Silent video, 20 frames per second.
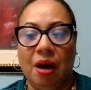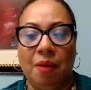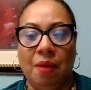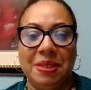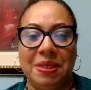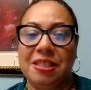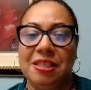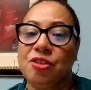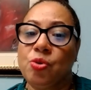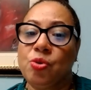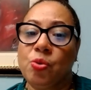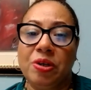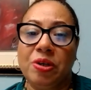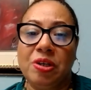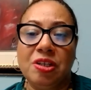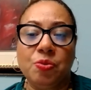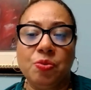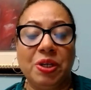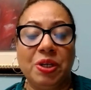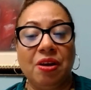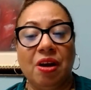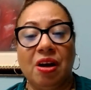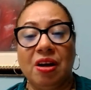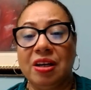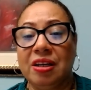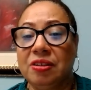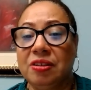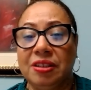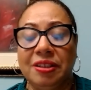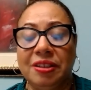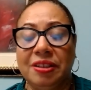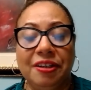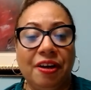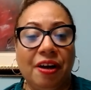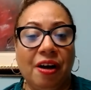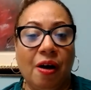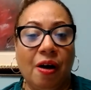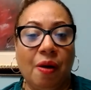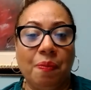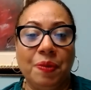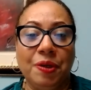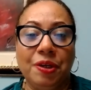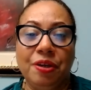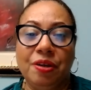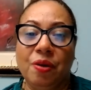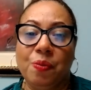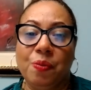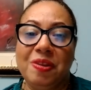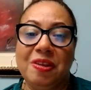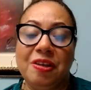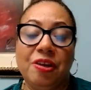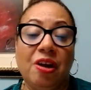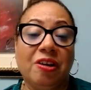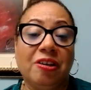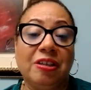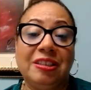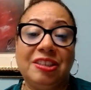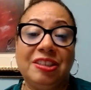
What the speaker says: business owners with younger, with a younger